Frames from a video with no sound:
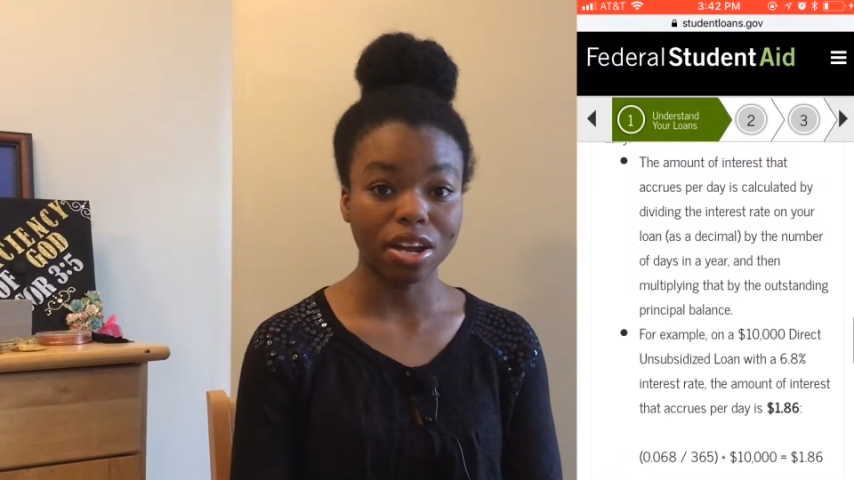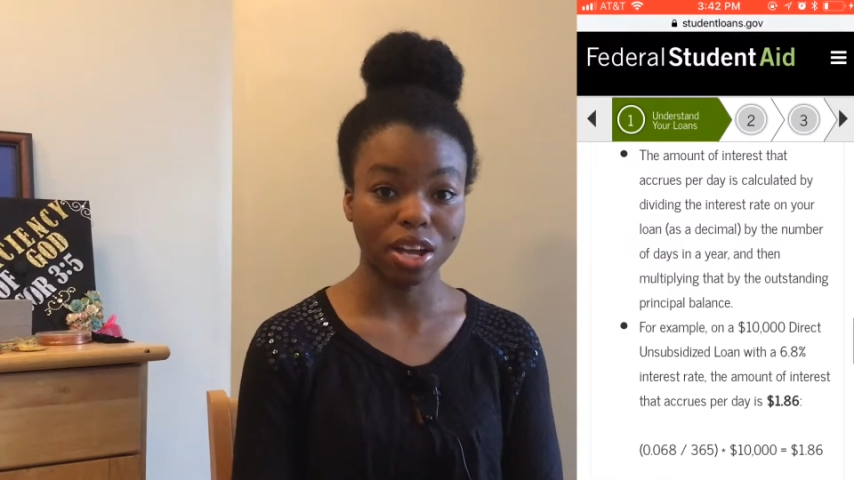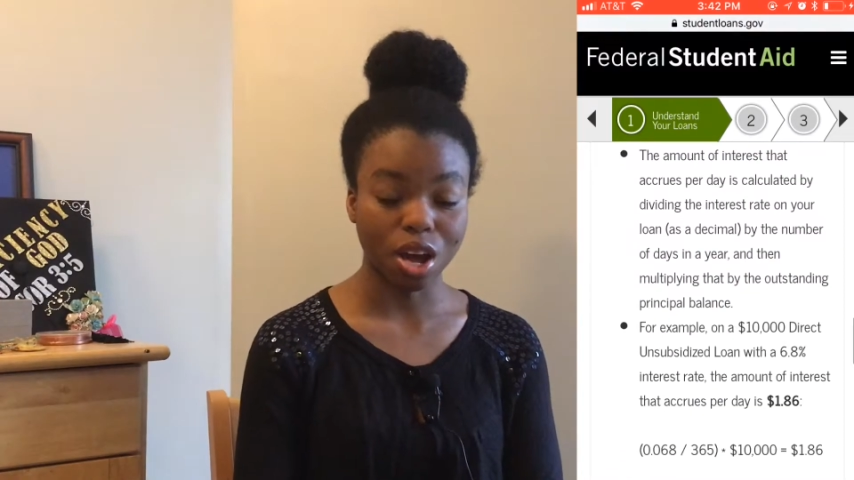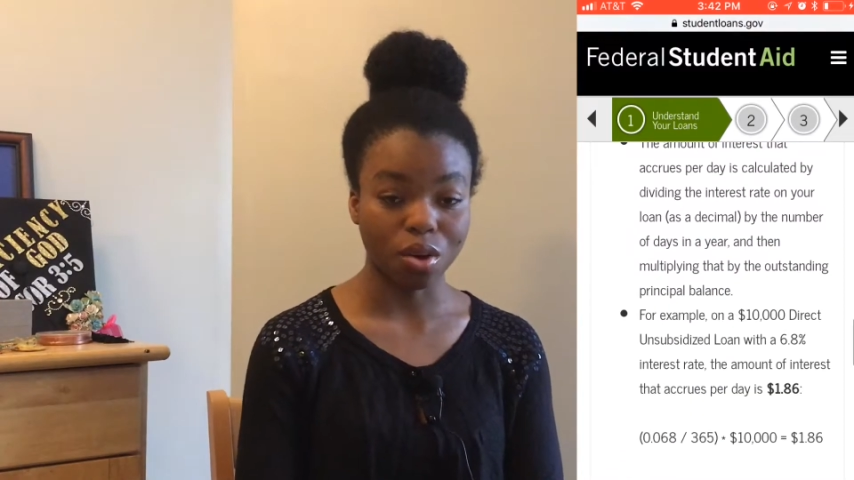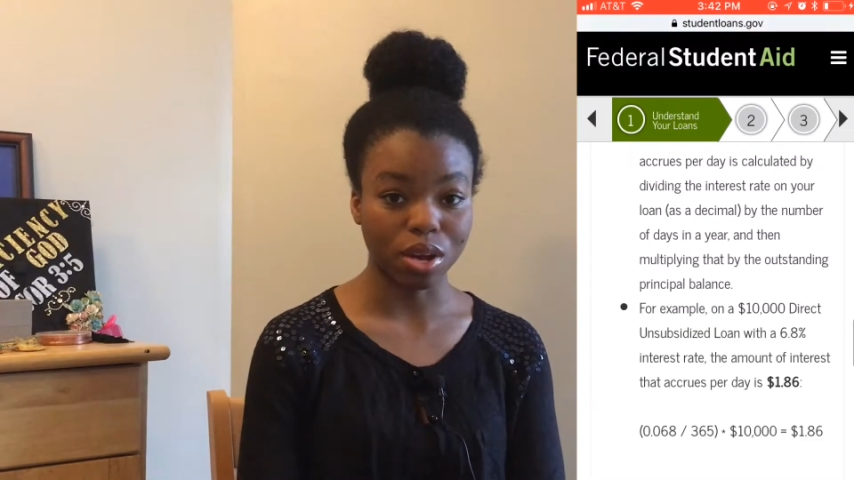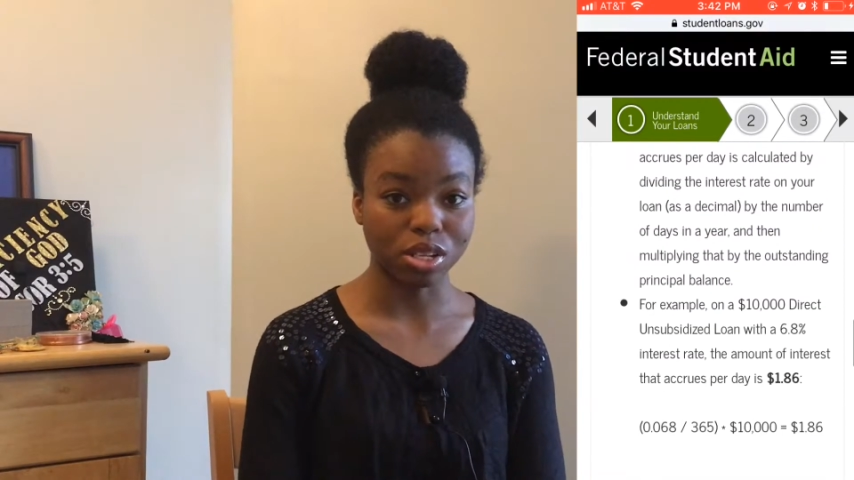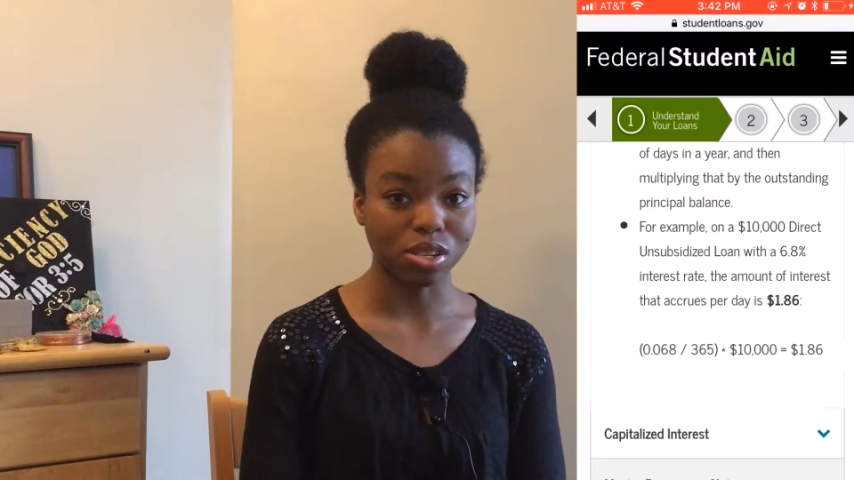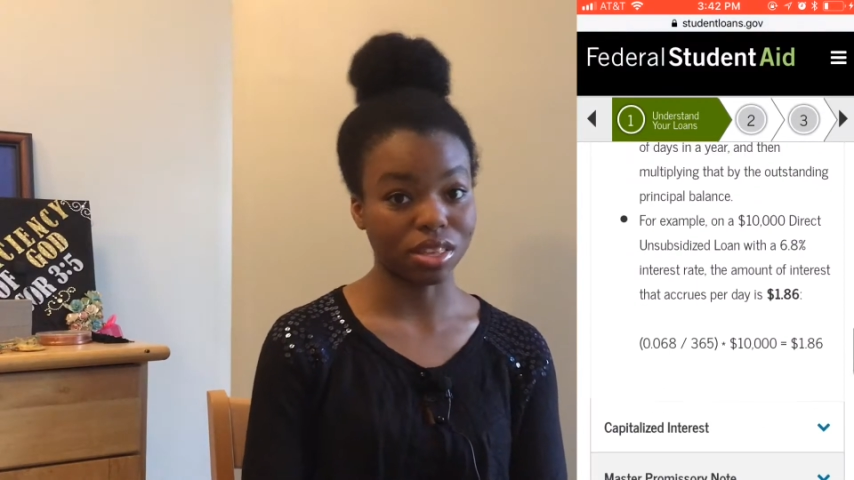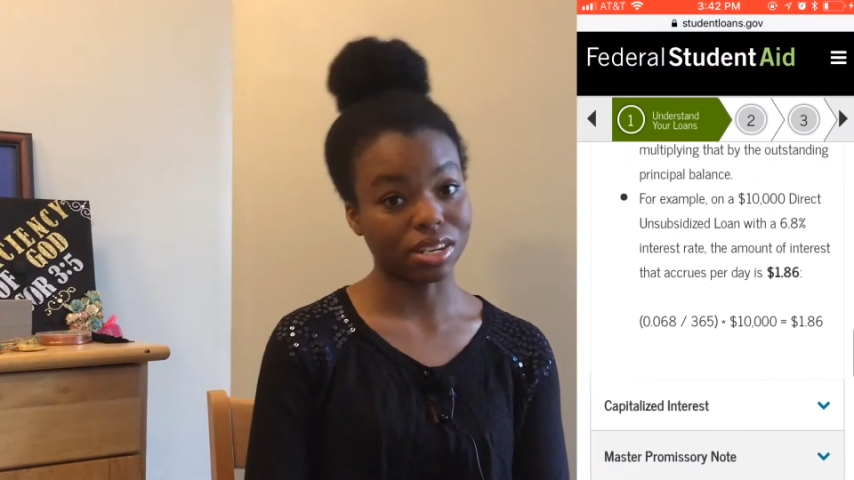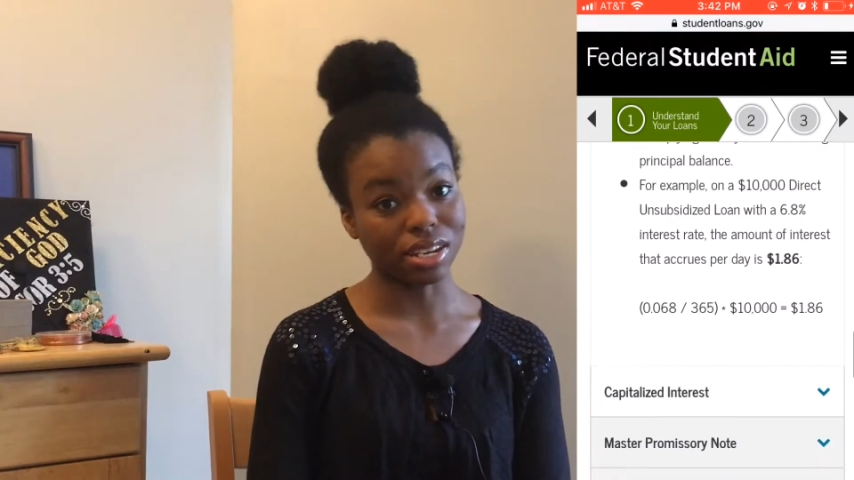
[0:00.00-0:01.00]
going to go
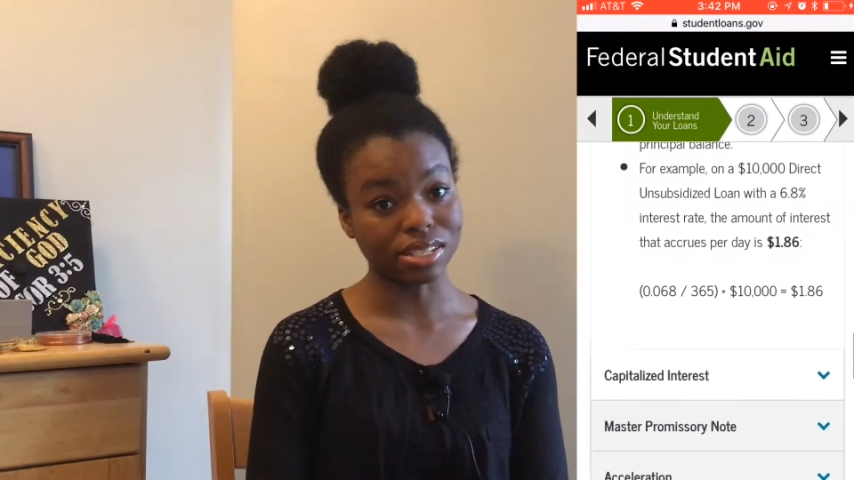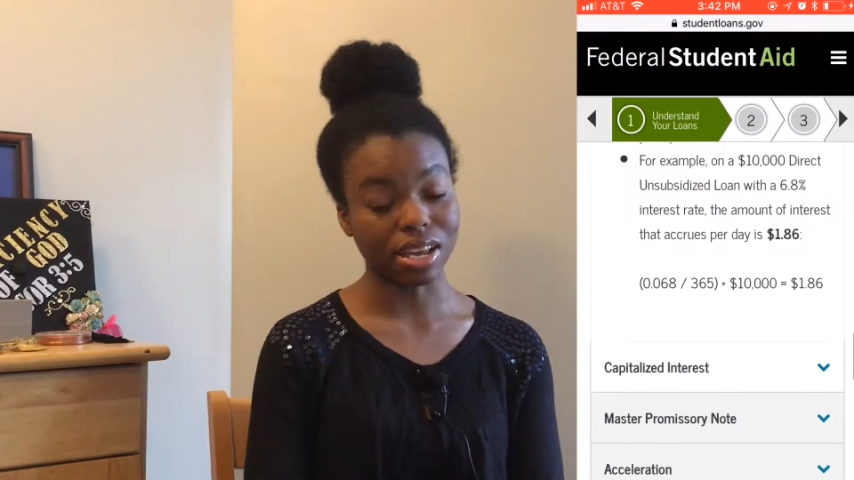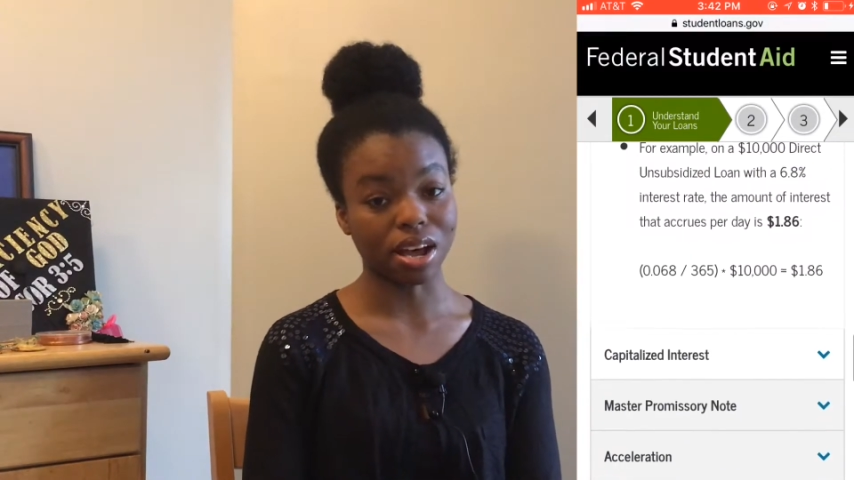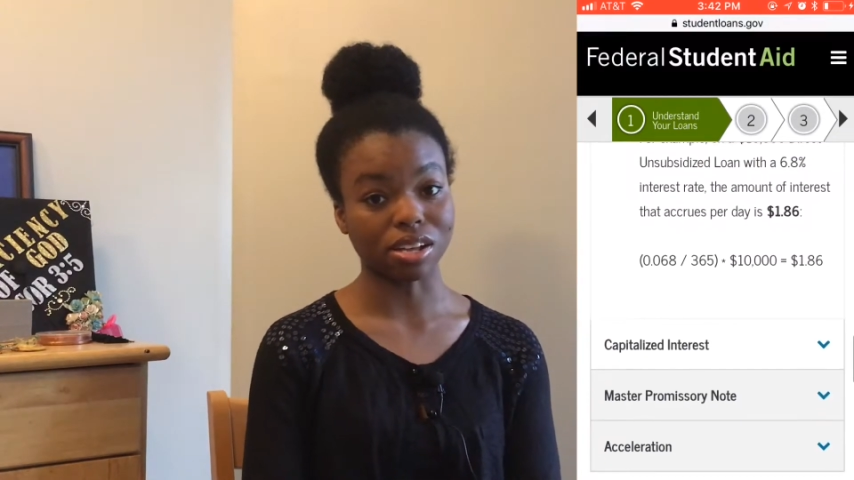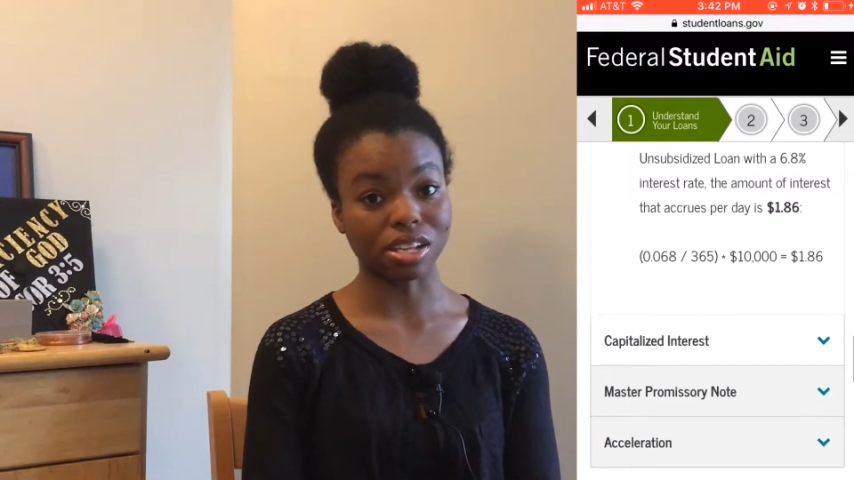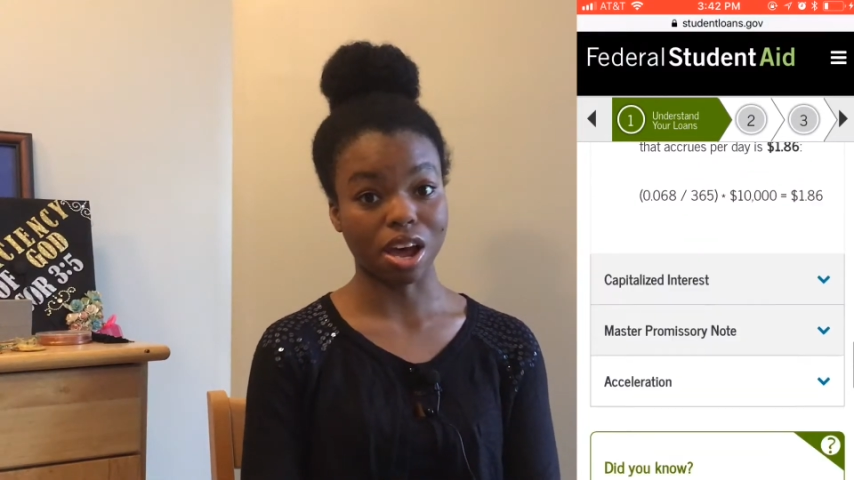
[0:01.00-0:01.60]
into the details